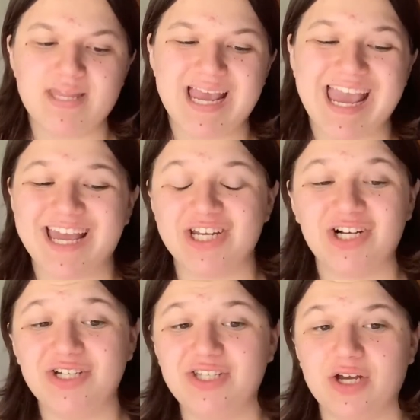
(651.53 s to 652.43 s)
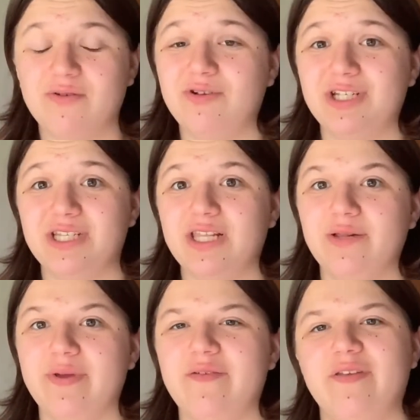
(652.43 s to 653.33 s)
And also, just a little
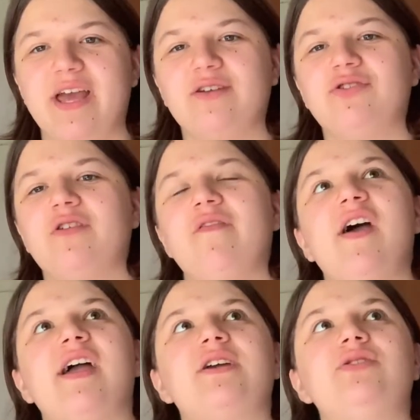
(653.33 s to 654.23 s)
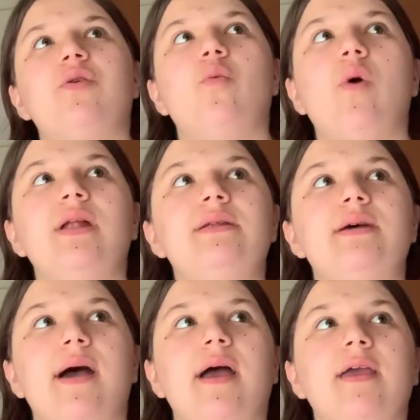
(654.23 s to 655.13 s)
bit of an extra fact, one
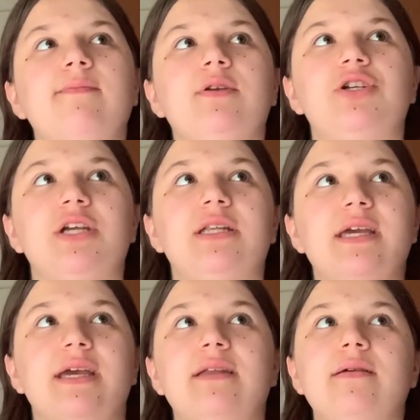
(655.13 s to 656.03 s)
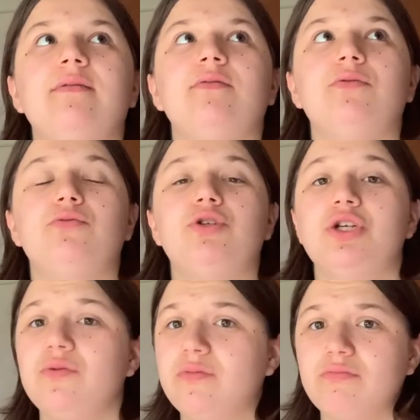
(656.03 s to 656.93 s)
time she did
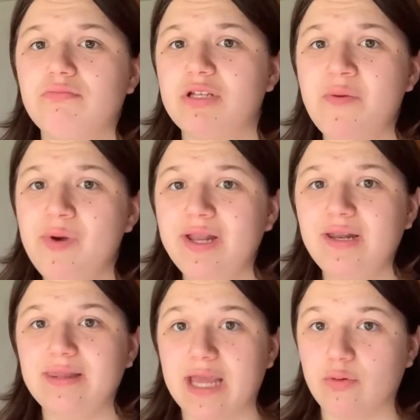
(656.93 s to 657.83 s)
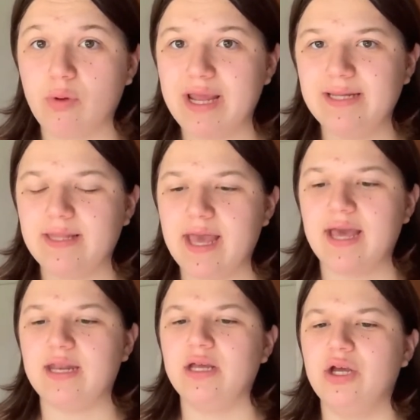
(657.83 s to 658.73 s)
shoot someone like right in the
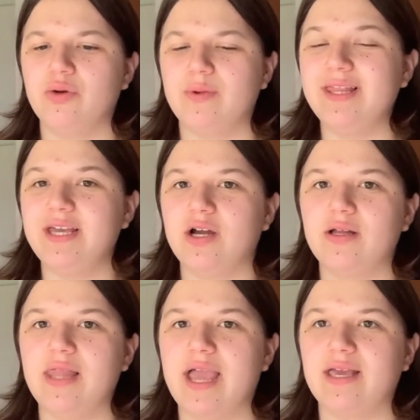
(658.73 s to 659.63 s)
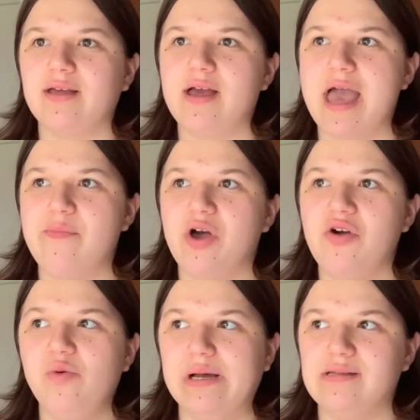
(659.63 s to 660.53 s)
head. Really, her like MO
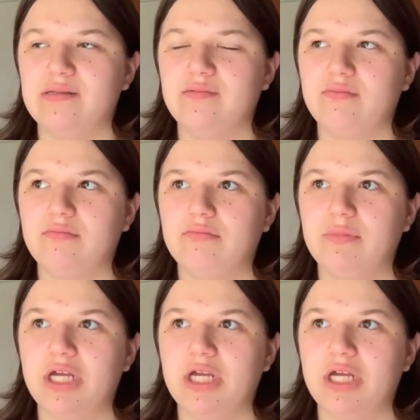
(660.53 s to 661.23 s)
was, you